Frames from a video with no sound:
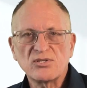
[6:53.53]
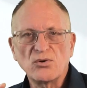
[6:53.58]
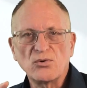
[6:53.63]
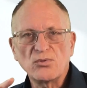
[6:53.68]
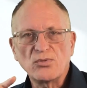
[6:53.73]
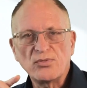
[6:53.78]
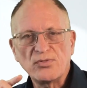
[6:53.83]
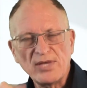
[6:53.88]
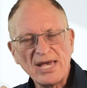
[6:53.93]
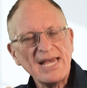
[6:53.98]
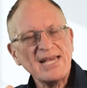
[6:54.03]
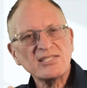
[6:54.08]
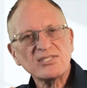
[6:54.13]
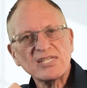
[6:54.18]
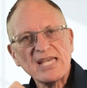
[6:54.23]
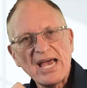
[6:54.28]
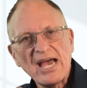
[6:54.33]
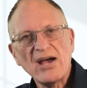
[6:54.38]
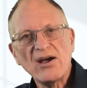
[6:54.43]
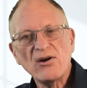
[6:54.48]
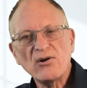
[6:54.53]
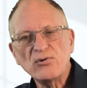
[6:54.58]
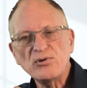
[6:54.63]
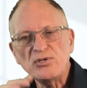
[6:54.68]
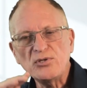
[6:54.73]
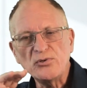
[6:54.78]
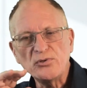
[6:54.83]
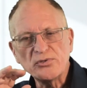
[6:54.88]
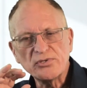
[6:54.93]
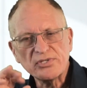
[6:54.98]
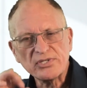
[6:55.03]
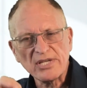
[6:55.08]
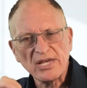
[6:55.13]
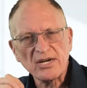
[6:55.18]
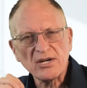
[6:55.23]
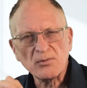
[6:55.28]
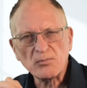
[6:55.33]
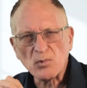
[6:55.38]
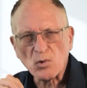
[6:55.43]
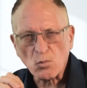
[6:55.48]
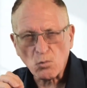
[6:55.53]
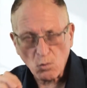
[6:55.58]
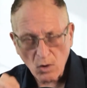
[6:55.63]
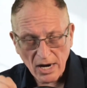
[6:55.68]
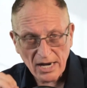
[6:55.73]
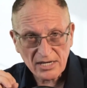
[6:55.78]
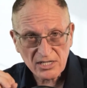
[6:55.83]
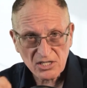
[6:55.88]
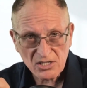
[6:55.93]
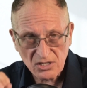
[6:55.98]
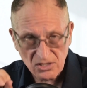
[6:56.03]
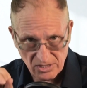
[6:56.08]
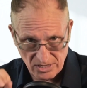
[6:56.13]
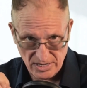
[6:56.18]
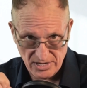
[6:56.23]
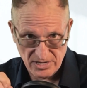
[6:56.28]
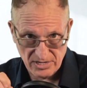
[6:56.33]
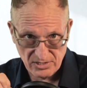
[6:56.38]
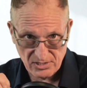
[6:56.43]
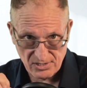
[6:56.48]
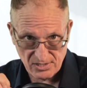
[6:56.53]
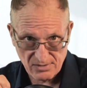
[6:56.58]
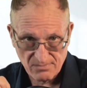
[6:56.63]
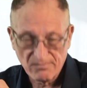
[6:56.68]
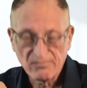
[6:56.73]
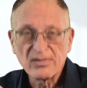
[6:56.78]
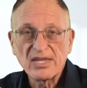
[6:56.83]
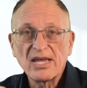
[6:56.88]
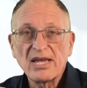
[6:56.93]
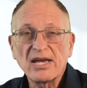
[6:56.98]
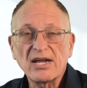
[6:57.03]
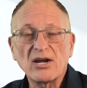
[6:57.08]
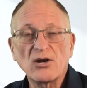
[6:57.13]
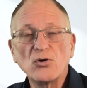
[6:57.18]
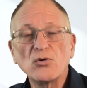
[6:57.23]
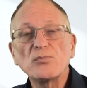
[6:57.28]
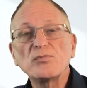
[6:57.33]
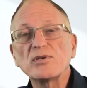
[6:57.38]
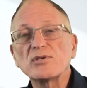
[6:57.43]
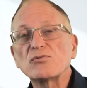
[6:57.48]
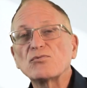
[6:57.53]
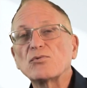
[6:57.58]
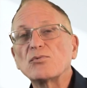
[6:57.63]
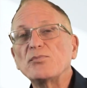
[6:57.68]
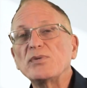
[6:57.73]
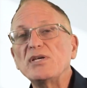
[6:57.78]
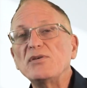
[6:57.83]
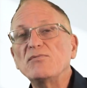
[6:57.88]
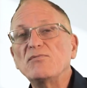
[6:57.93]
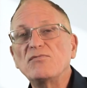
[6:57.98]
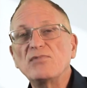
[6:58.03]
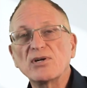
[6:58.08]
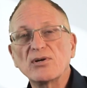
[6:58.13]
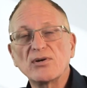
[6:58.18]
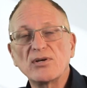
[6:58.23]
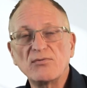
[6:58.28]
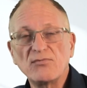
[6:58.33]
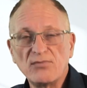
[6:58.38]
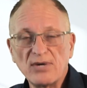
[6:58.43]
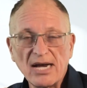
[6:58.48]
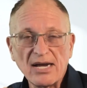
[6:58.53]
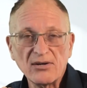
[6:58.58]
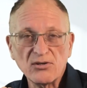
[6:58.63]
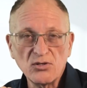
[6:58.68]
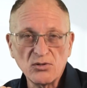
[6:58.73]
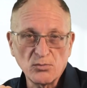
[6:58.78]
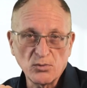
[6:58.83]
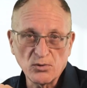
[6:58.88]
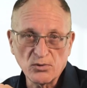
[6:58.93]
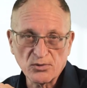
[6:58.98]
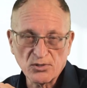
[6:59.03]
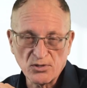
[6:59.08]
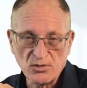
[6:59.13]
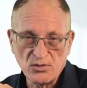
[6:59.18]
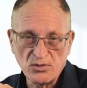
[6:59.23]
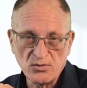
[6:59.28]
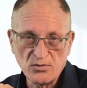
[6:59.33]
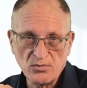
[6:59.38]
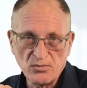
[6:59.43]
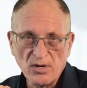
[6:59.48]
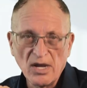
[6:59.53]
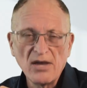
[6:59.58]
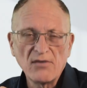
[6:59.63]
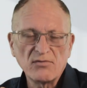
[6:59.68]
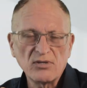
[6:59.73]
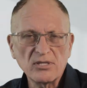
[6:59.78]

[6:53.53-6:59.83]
So that's how you set up watch lists, and I hope this will be very valuable to you.